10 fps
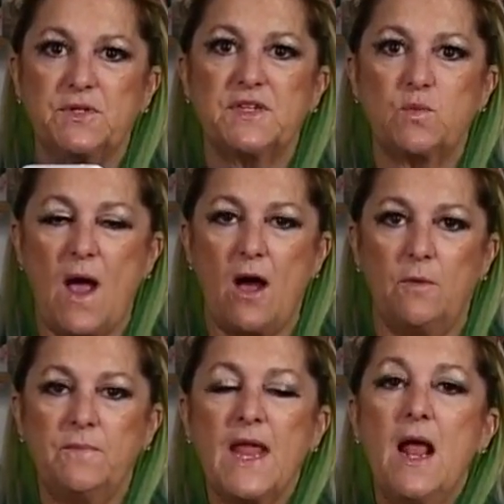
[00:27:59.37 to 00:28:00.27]
as
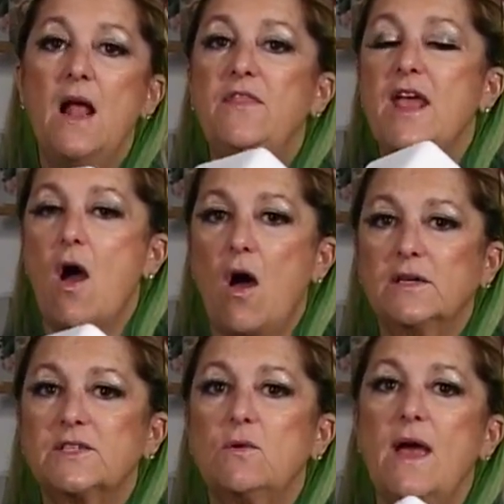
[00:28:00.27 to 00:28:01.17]
well. They
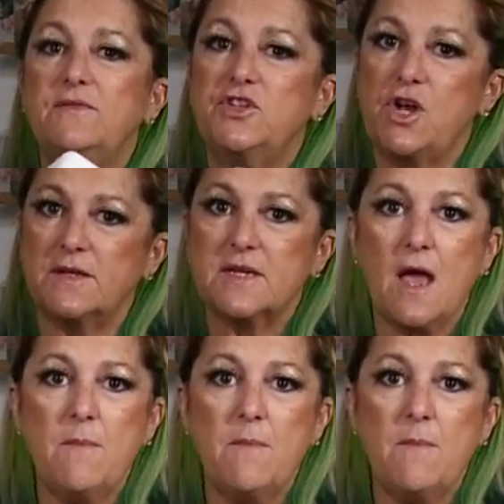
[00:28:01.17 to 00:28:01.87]
also have just come